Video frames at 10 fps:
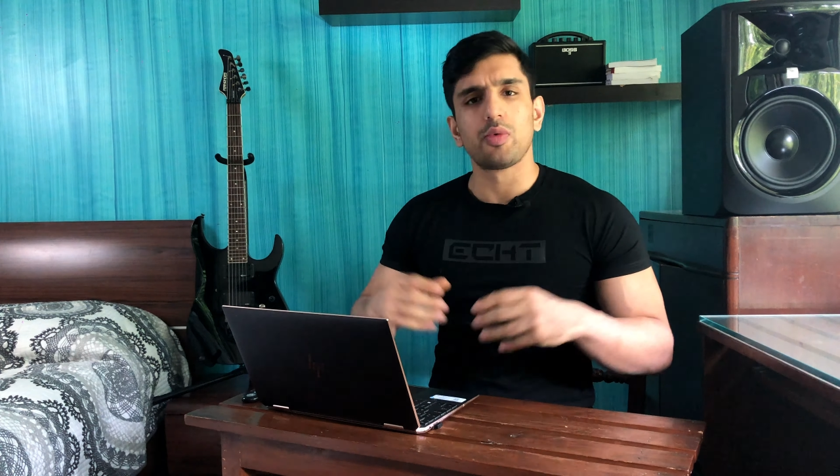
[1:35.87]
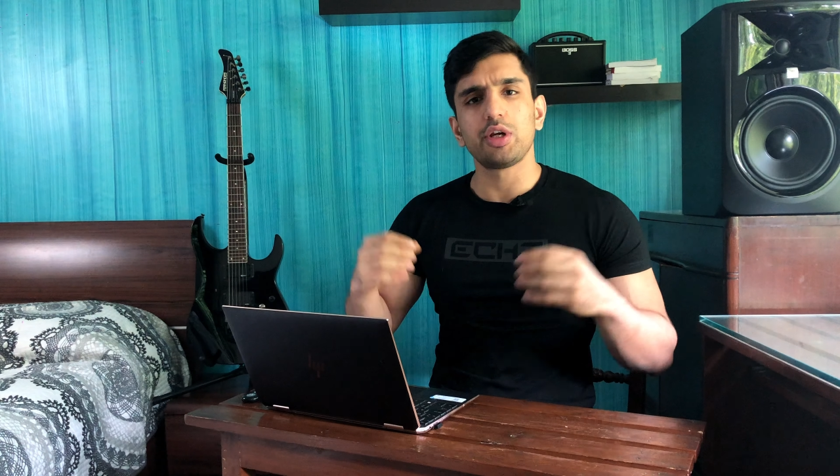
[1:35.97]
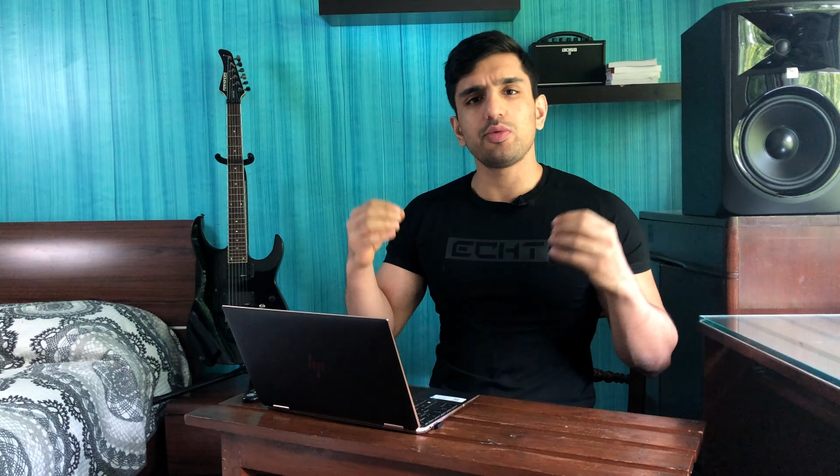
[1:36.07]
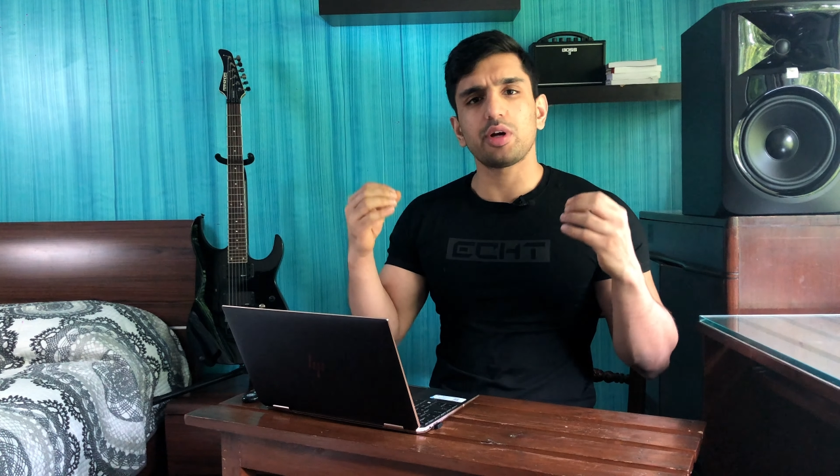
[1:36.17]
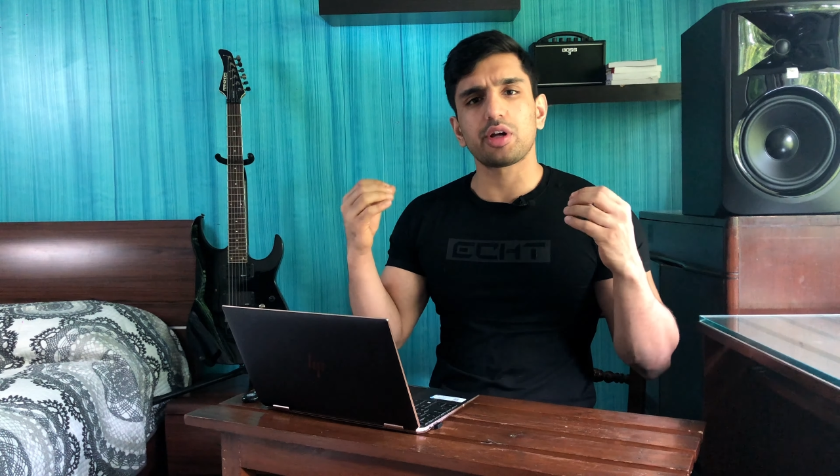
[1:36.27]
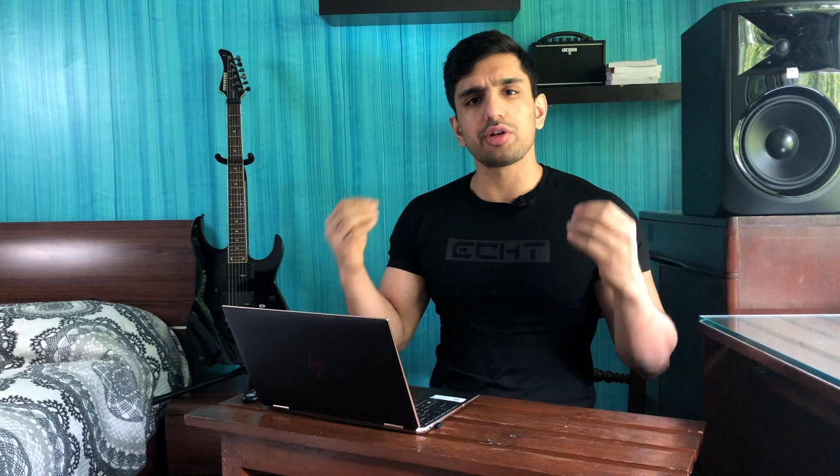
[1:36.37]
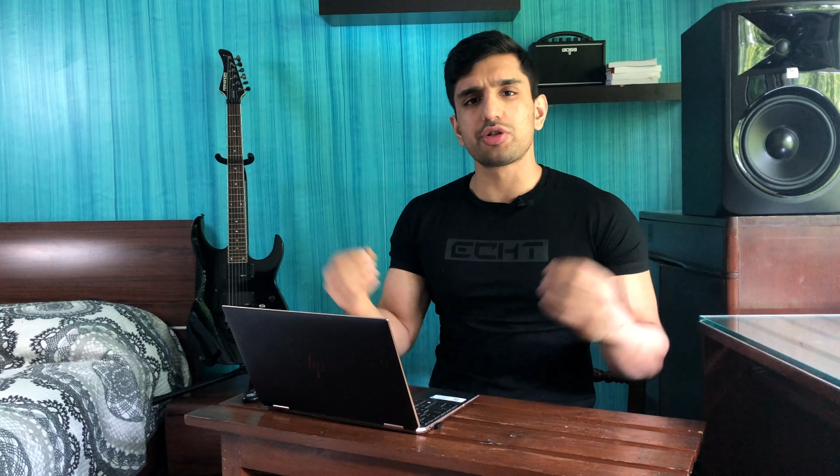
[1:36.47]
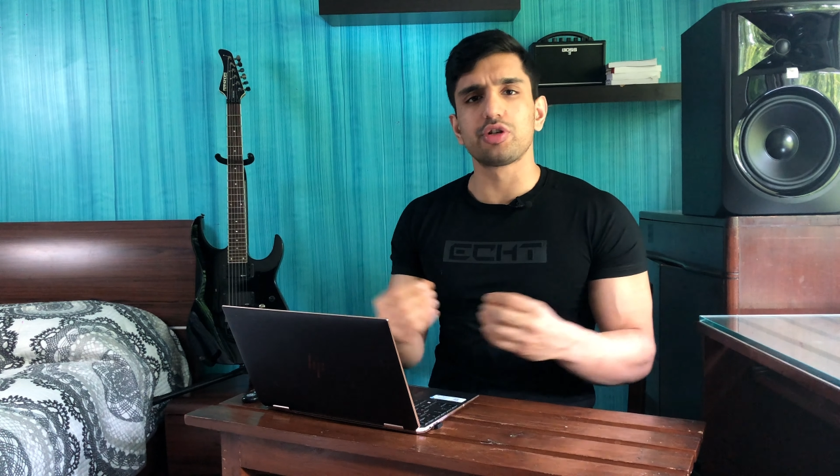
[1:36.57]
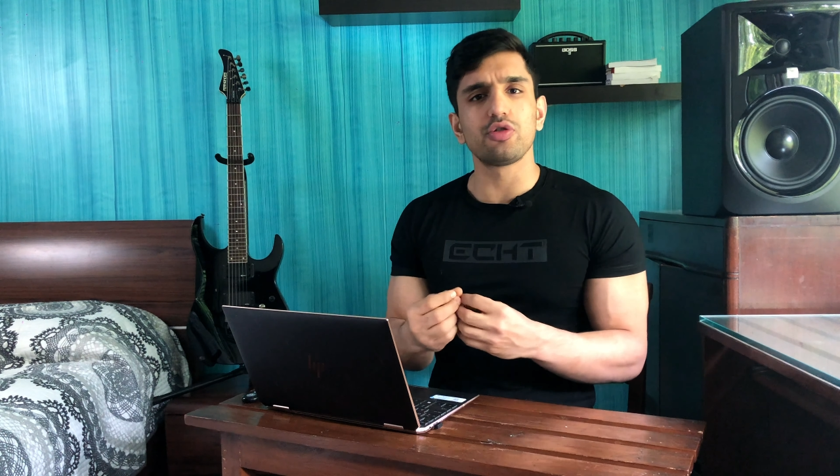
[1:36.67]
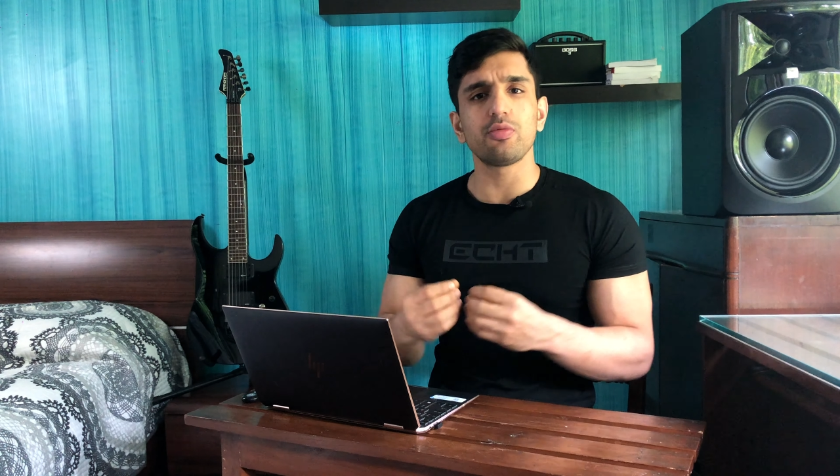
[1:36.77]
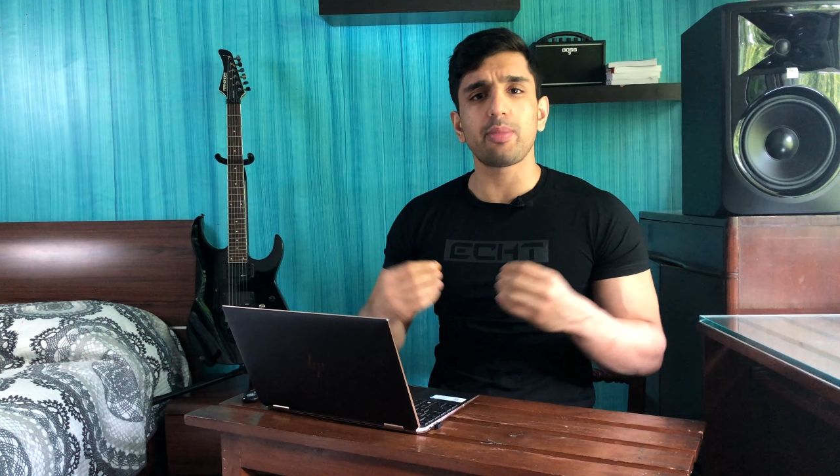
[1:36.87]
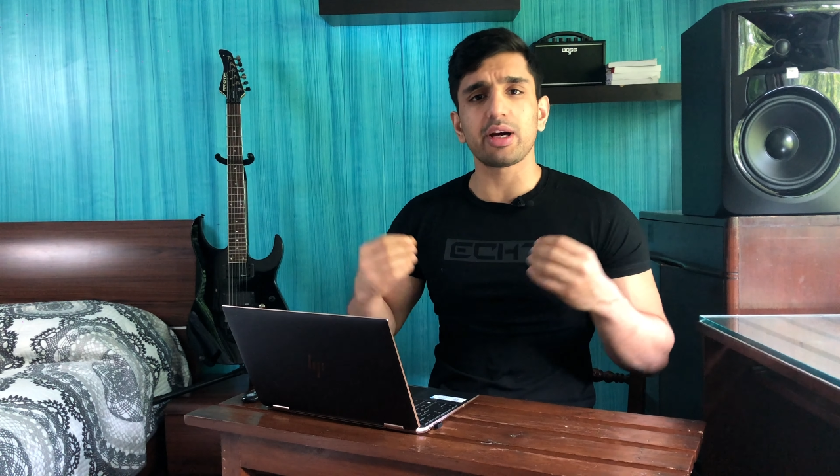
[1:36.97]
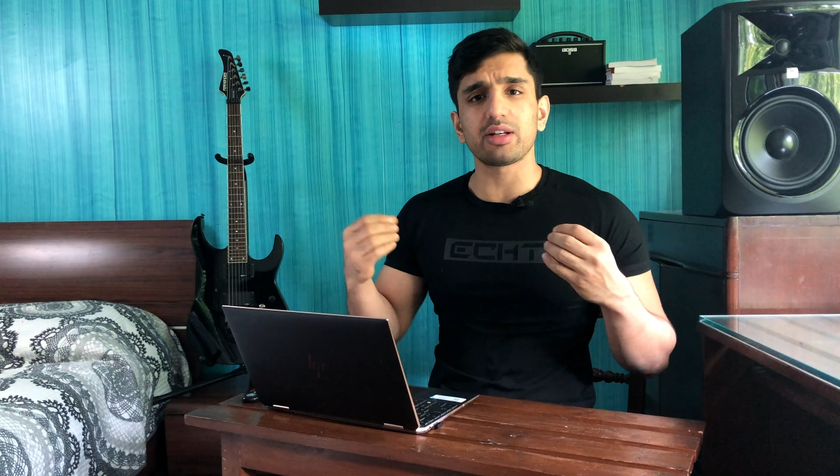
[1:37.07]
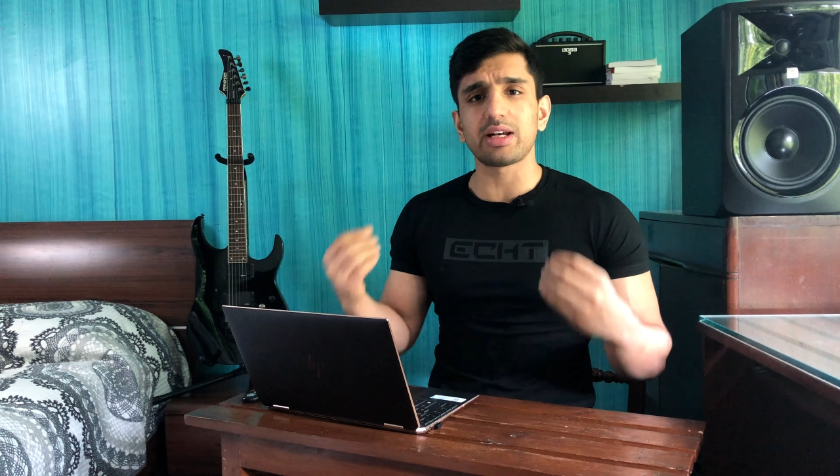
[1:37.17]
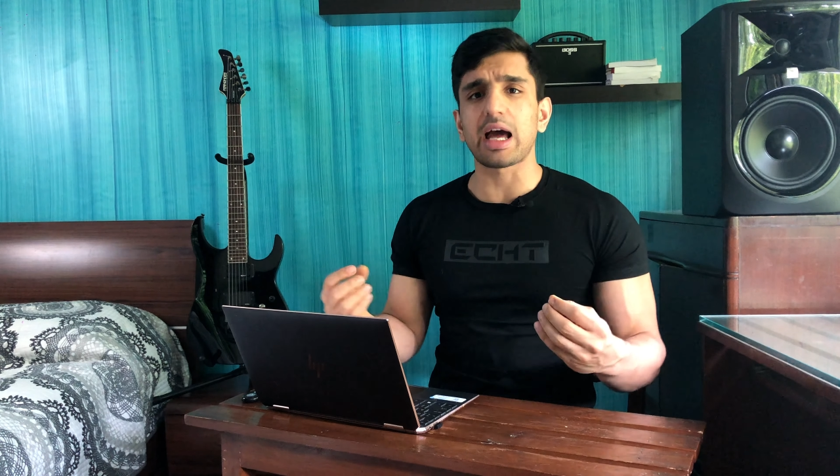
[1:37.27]
When you are consumed
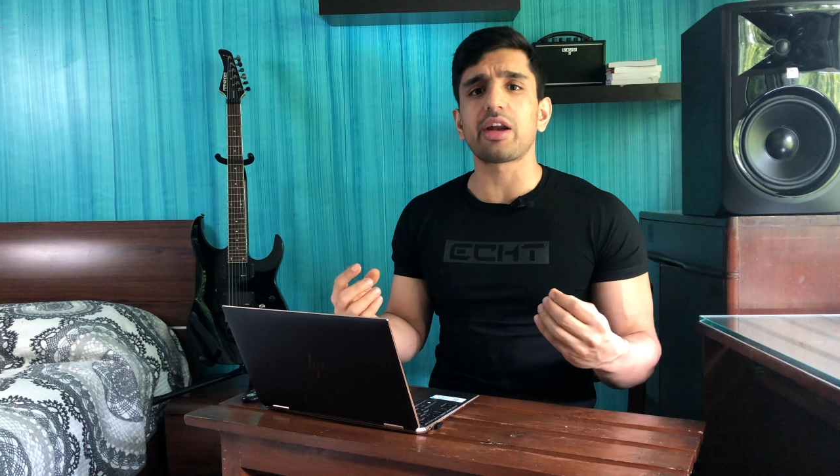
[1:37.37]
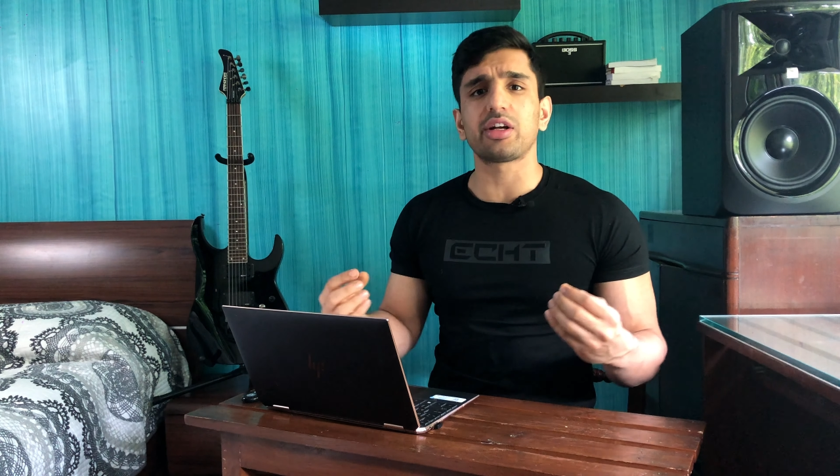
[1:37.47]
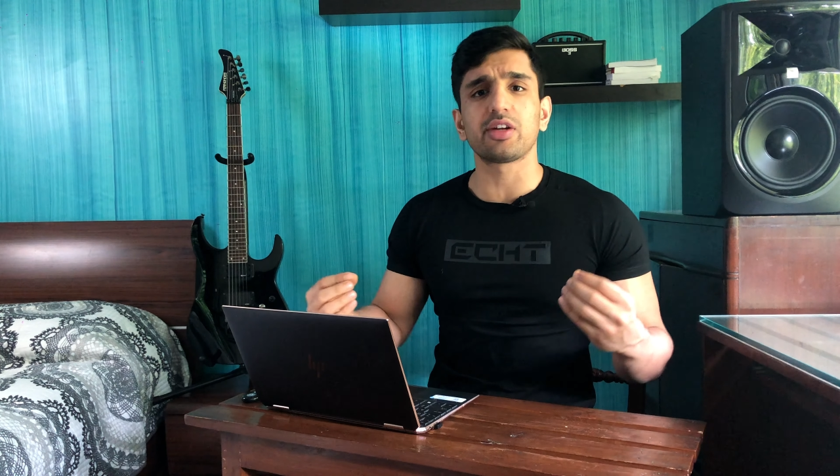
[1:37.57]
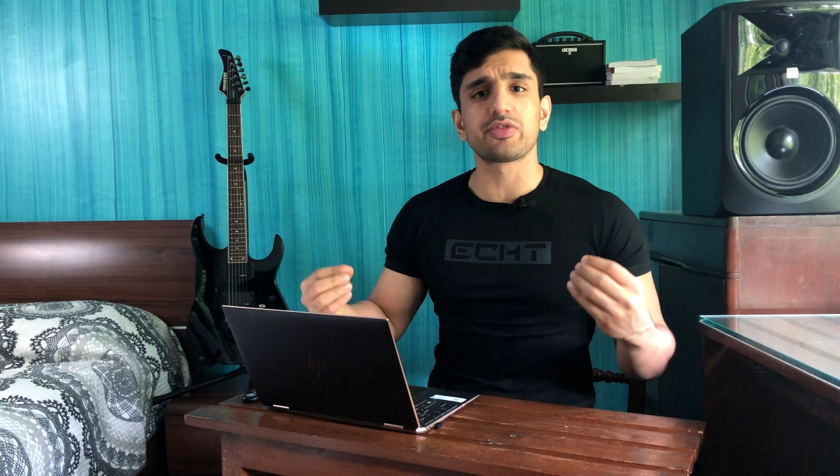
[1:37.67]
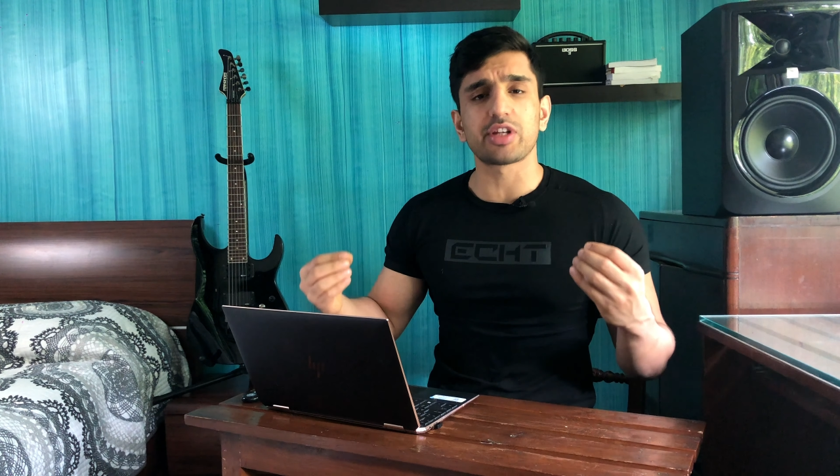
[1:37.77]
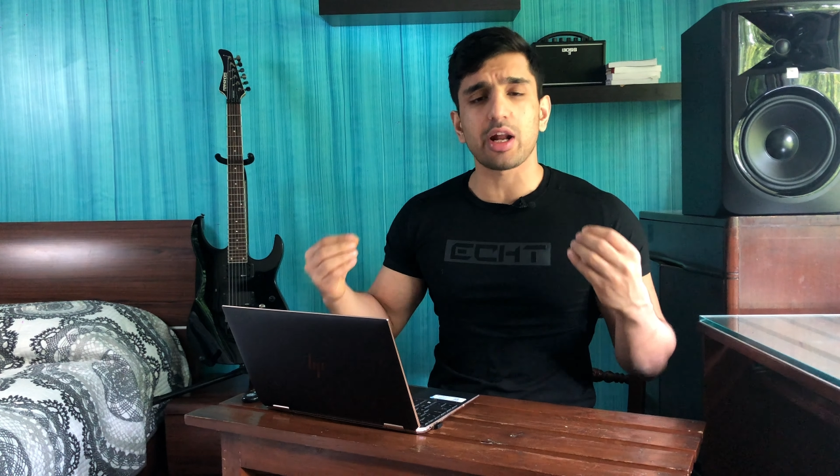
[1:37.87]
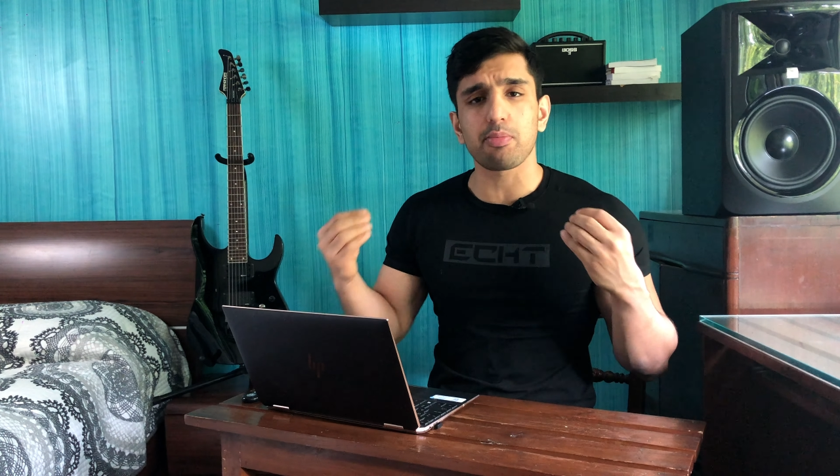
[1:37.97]
by the narratives that